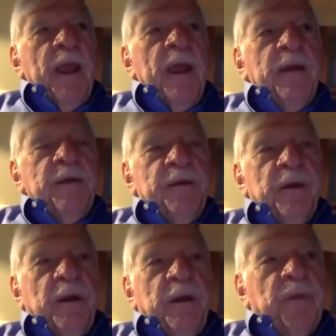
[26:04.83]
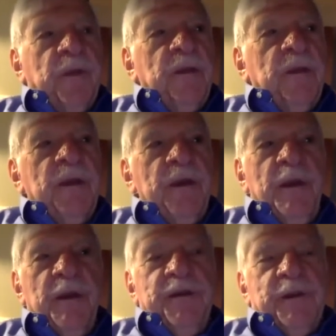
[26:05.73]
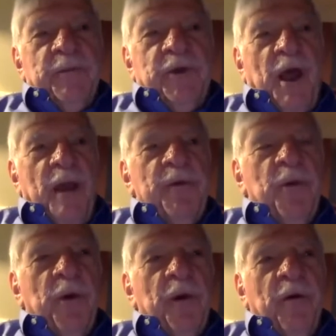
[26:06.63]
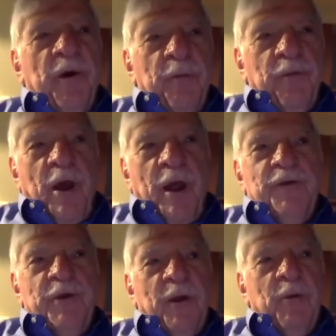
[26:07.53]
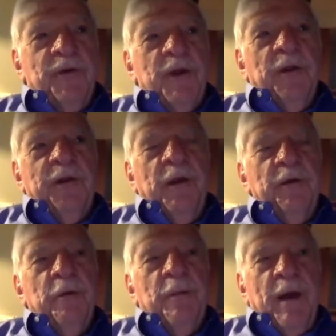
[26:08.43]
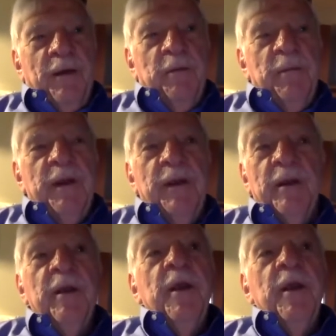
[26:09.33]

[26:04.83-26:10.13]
And um, he needed some time to work on a project, which I'll tell you about in a minute,